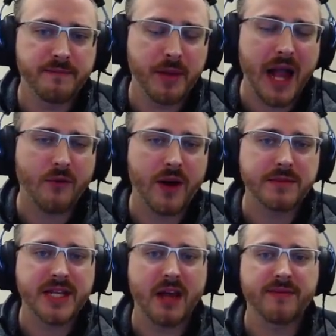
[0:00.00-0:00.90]
Black
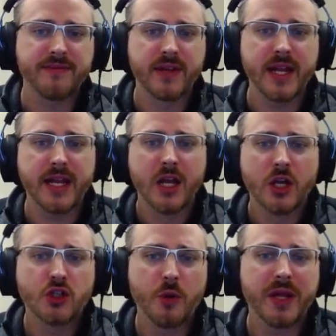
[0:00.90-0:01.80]
Ram South Fleet,
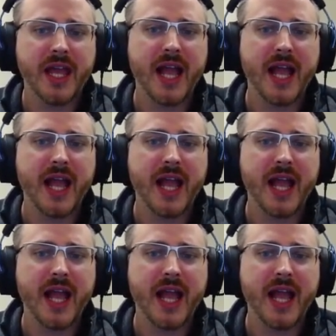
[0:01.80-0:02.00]
Tomb of the